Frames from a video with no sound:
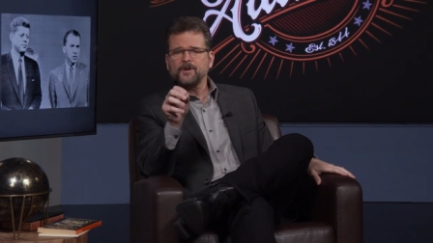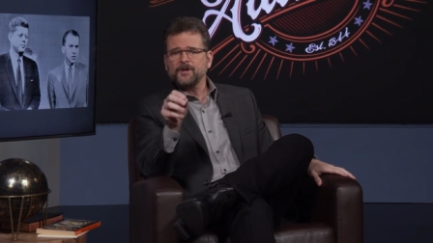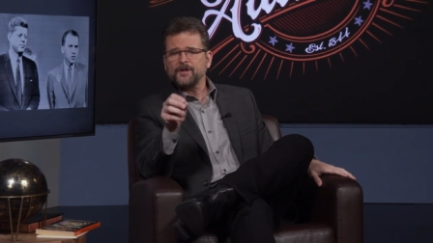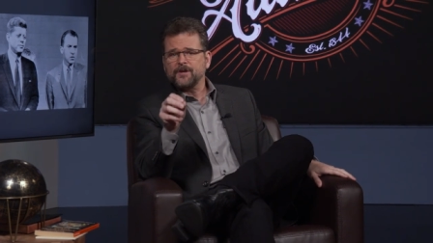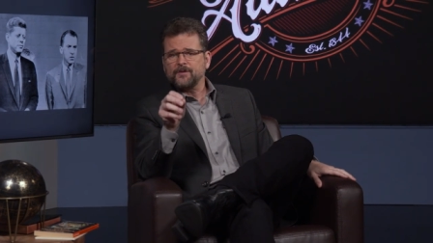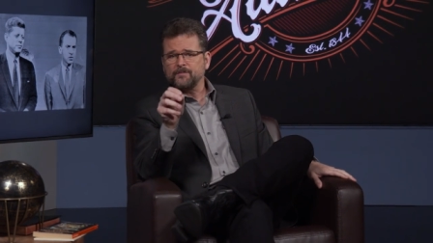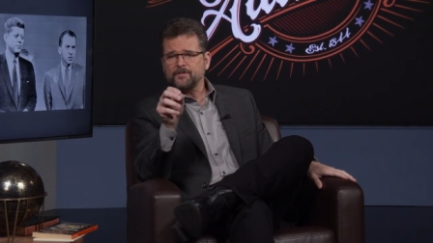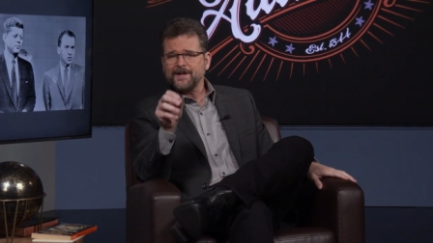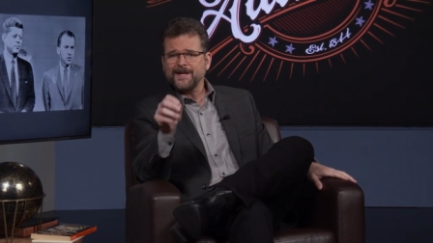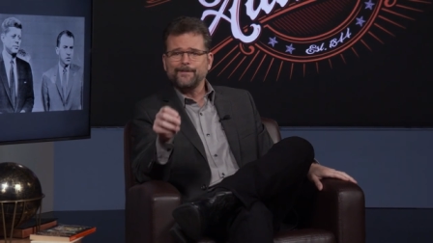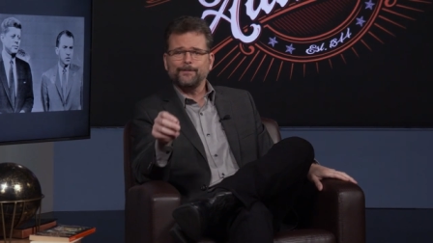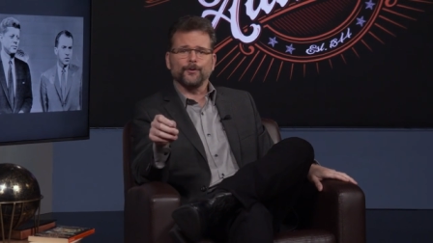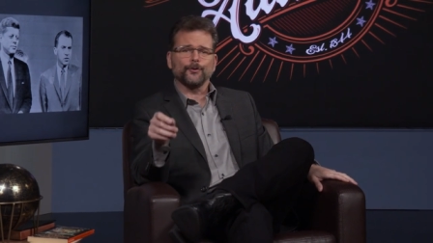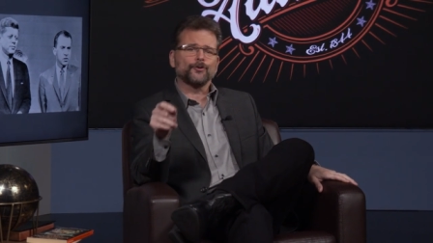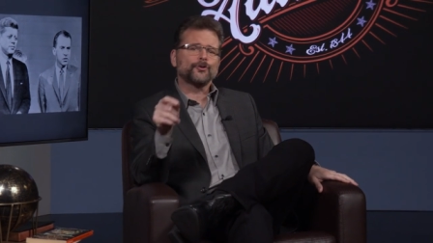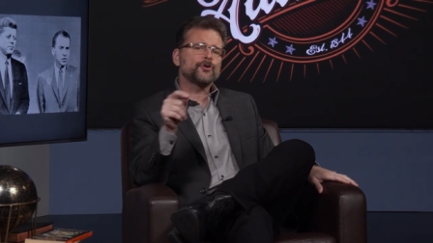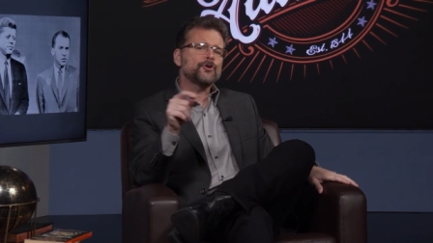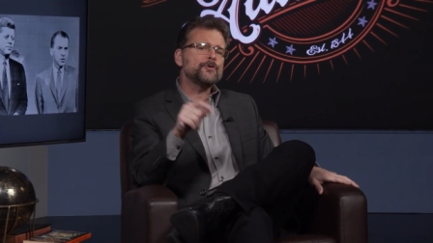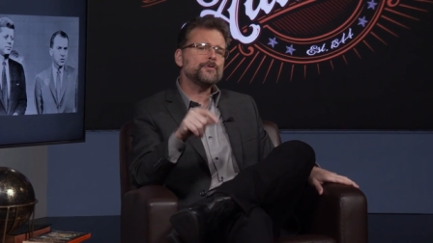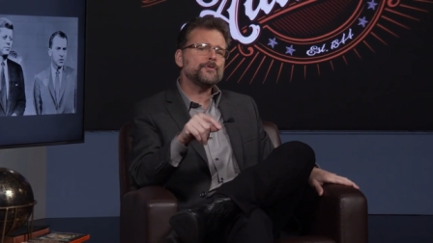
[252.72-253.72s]
million people
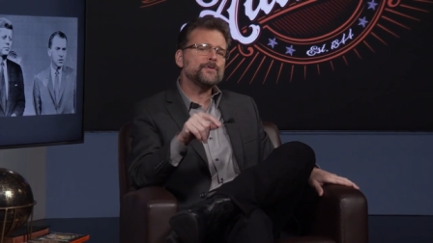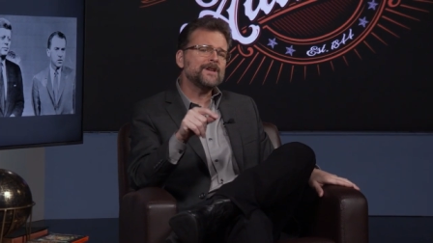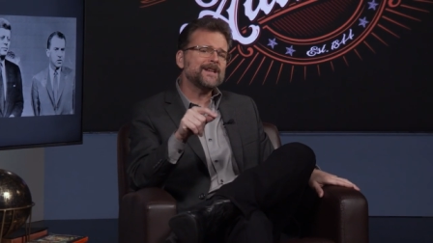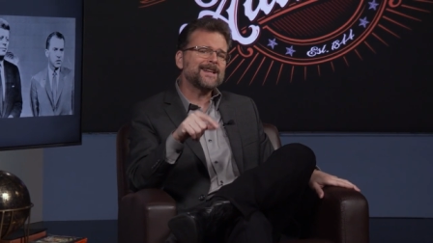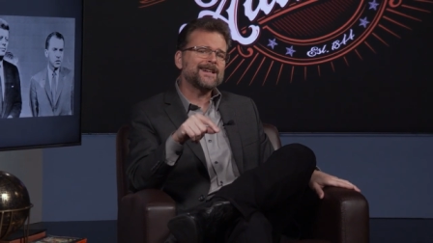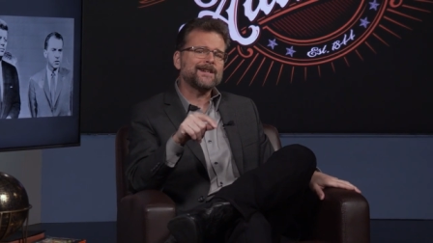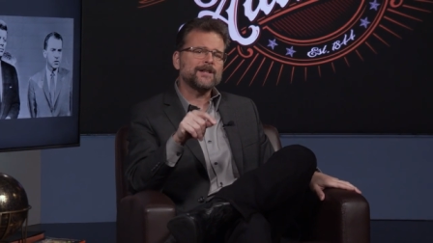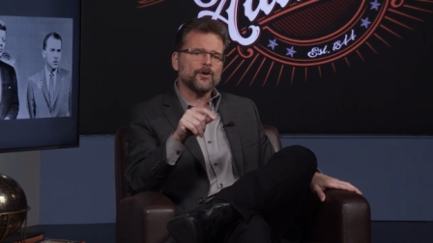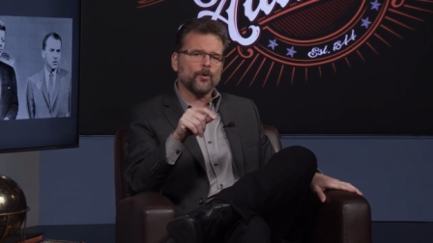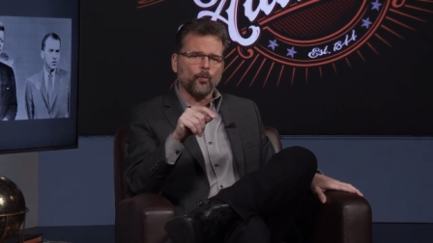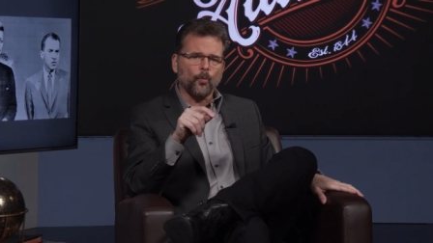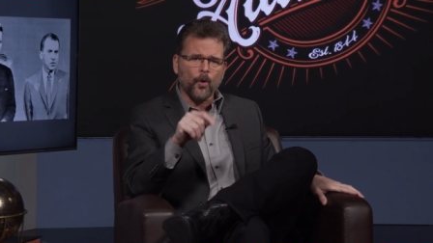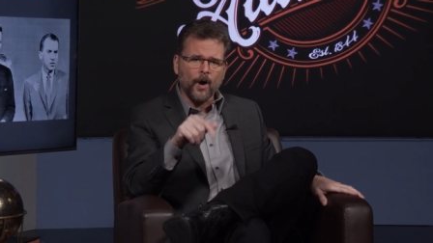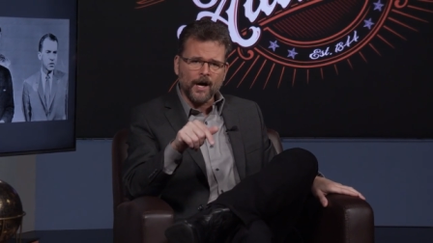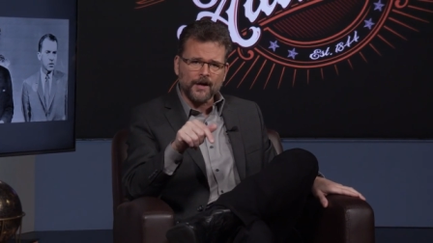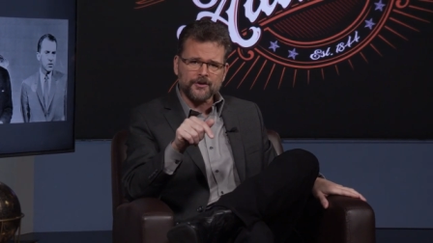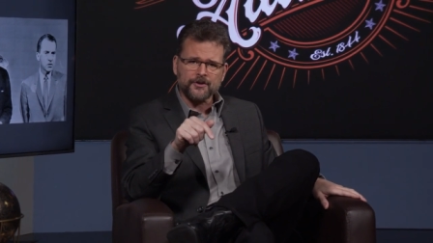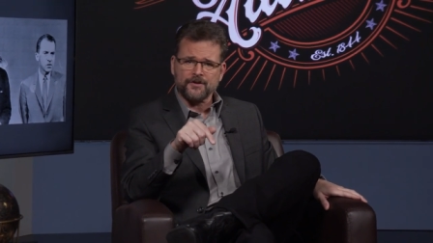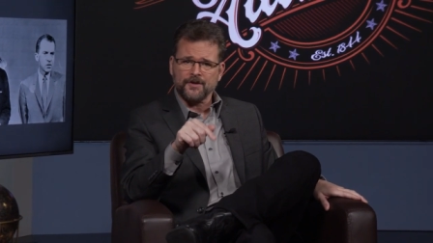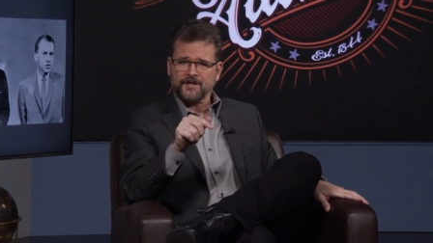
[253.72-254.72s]
tuned in to
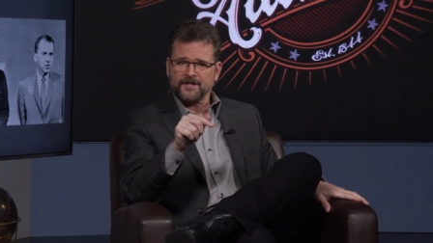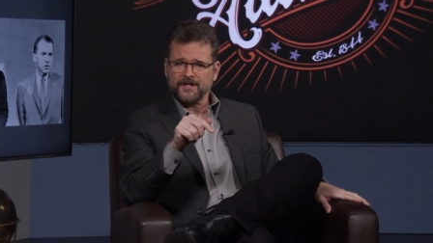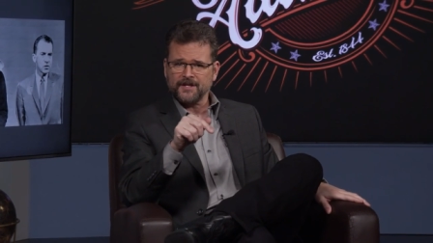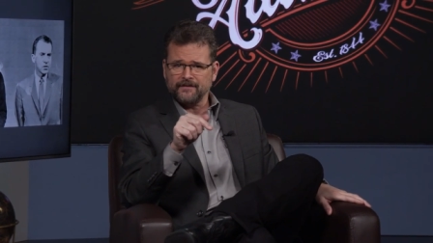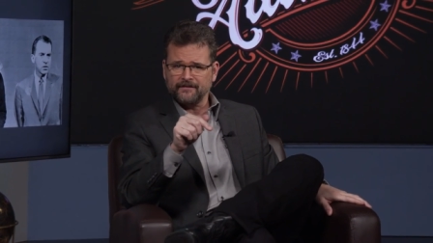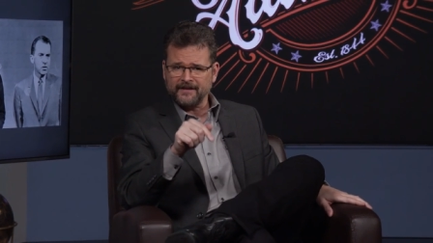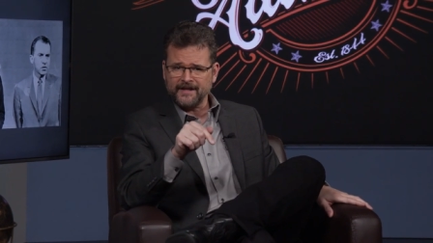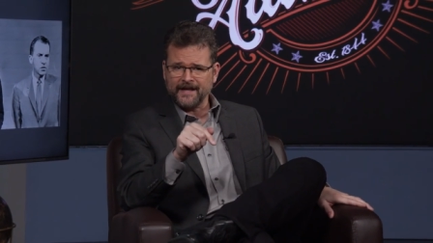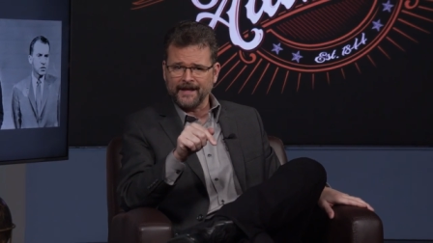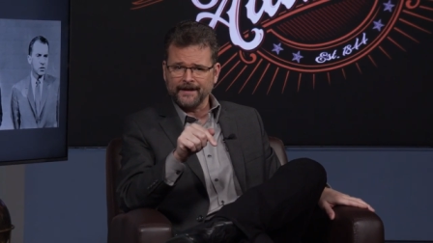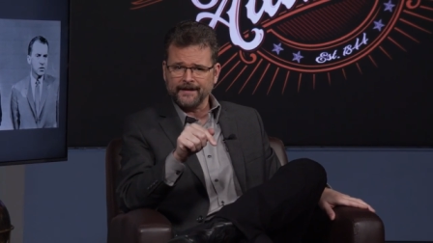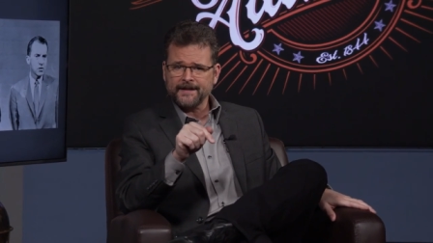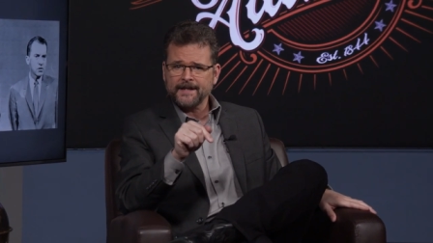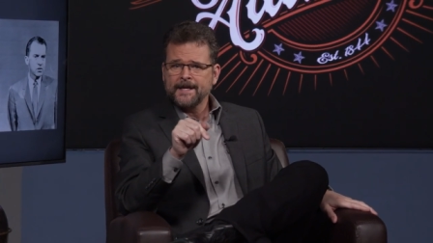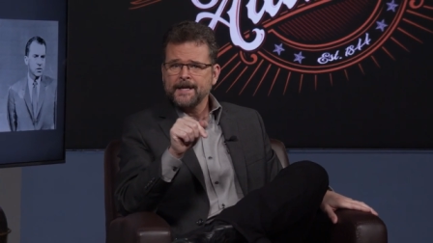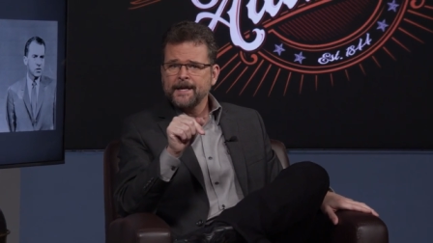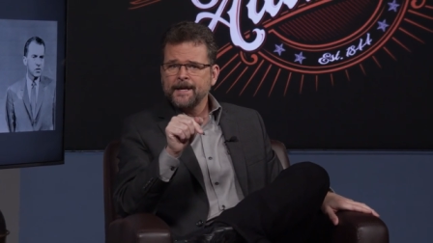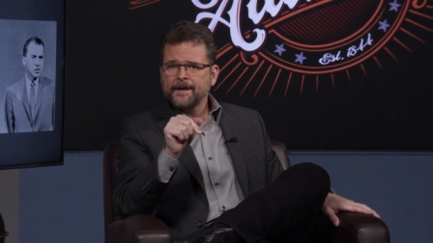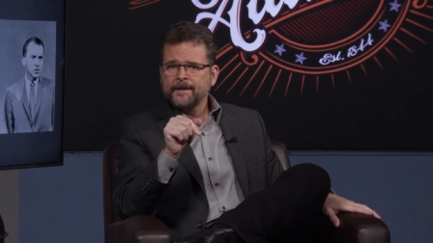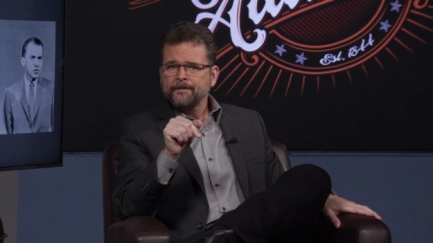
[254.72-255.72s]
watch this event,
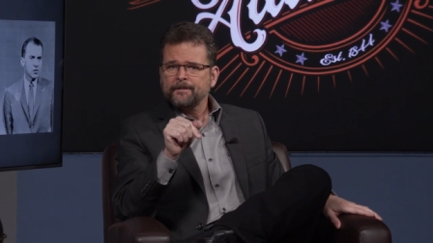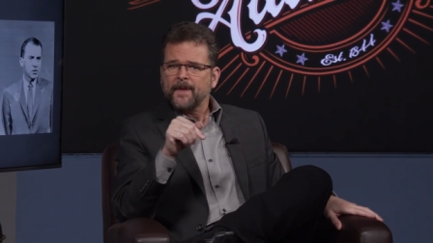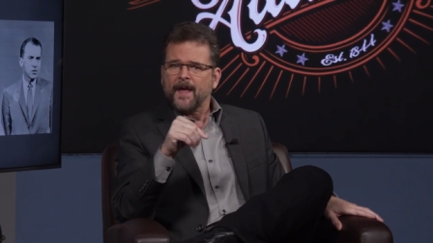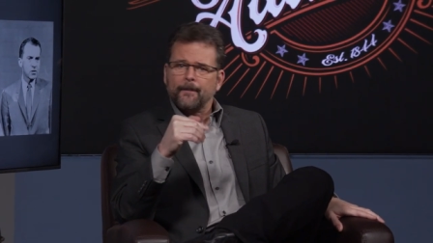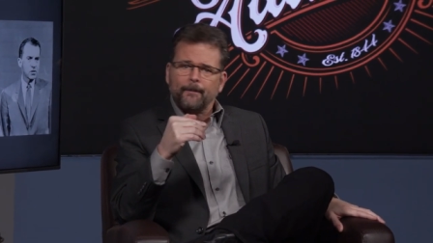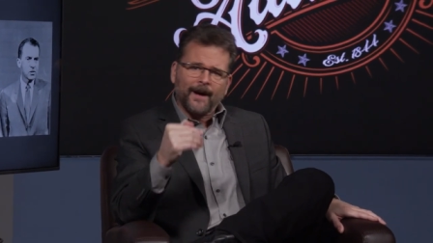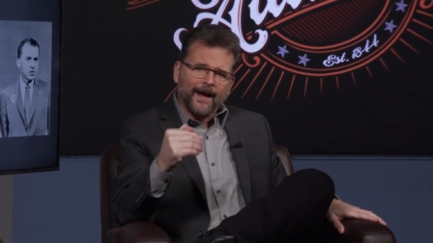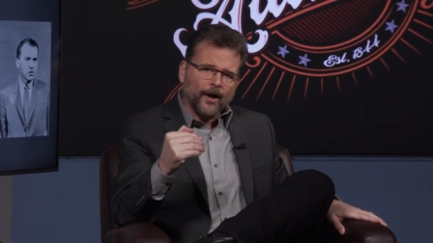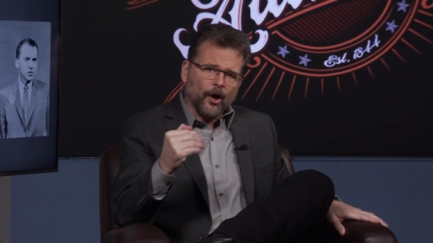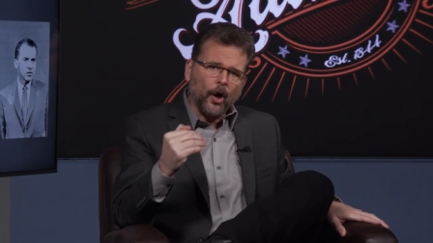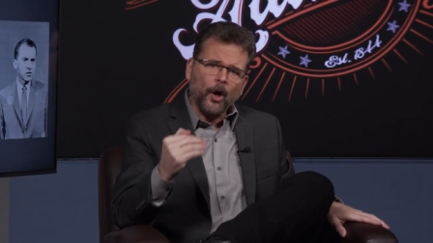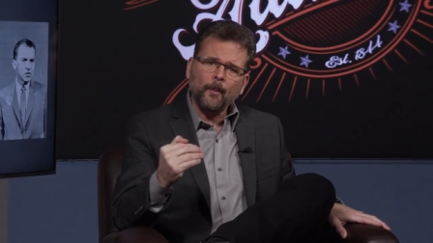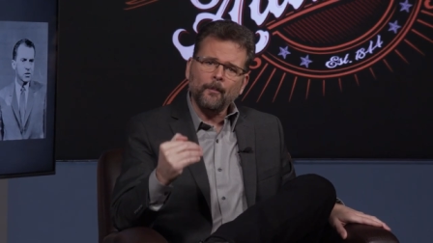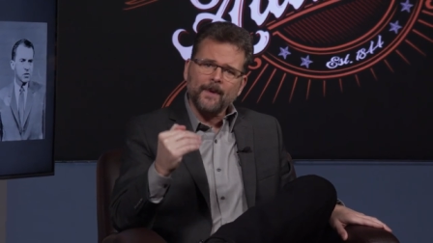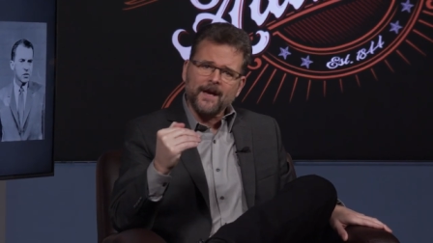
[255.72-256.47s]
and by all